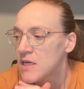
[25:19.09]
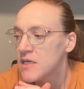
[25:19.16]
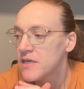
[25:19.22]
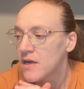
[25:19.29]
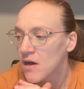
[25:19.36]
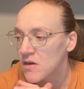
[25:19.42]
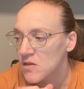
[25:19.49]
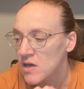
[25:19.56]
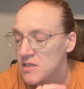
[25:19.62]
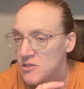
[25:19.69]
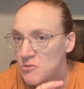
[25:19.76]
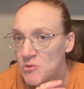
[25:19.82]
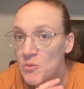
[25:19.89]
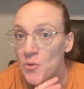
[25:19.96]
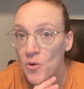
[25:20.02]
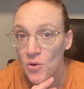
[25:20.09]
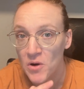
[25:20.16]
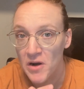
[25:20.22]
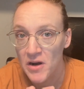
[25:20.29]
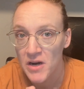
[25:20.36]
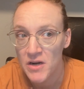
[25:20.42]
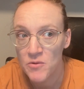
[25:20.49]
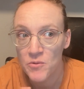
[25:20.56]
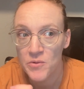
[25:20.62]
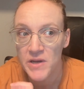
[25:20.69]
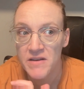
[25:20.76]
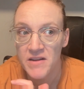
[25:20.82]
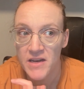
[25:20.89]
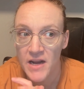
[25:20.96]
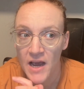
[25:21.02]
not a lot to report. We
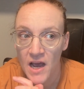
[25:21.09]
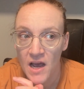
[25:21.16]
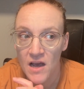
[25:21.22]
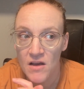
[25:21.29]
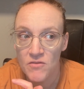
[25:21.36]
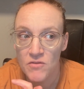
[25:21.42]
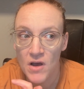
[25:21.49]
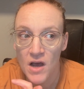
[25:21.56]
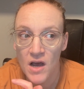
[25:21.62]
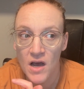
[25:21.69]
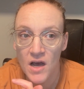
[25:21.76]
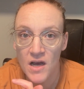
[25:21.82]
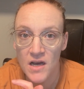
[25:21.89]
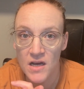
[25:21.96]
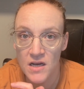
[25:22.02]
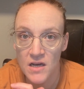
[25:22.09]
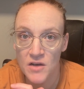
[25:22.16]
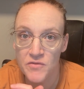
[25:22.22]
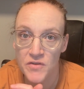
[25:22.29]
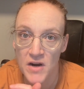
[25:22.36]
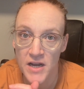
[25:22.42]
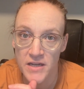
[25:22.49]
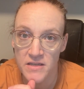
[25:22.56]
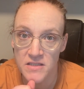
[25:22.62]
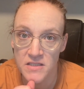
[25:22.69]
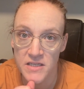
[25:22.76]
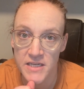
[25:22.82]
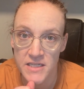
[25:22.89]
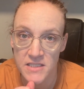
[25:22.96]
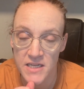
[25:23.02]
did have a
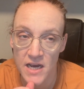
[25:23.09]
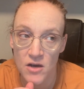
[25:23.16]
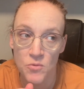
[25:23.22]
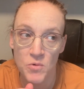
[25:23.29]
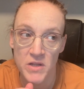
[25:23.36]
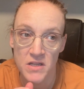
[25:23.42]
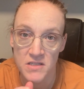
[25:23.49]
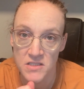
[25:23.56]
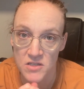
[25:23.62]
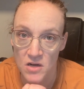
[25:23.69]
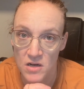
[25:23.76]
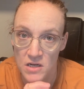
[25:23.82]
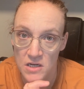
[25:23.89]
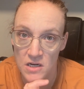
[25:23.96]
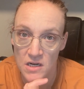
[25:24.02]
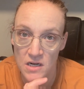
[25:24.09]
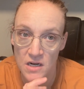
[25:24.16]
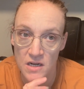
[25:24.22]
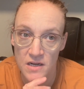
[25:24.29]
friend in town with his daughter.